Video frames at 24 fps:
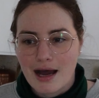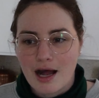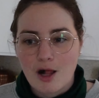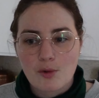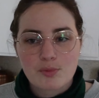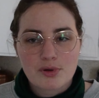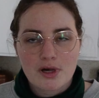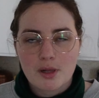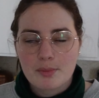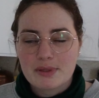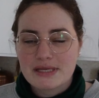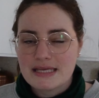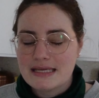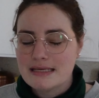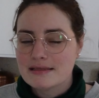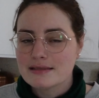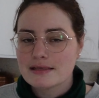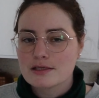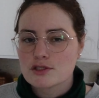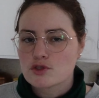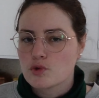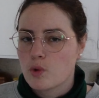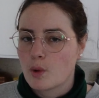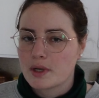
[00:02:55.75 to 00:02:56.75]
I'll probably eat
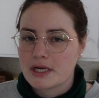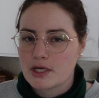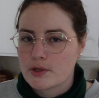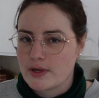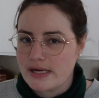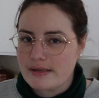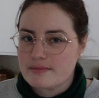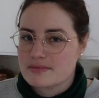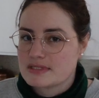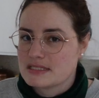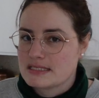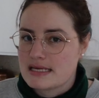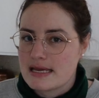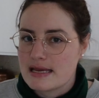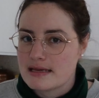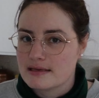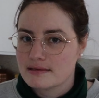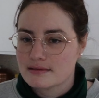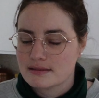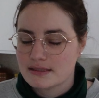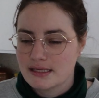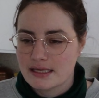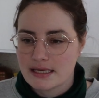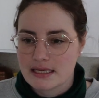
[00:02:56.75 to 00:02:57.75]
like 20 grams a day
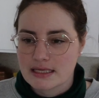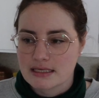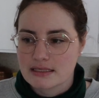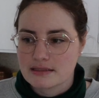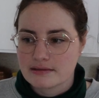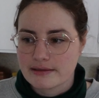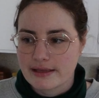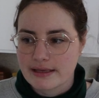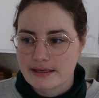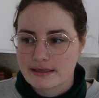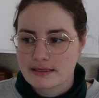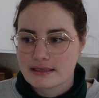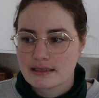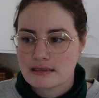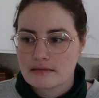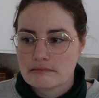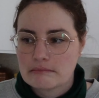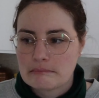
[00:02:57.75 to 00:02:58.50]
and like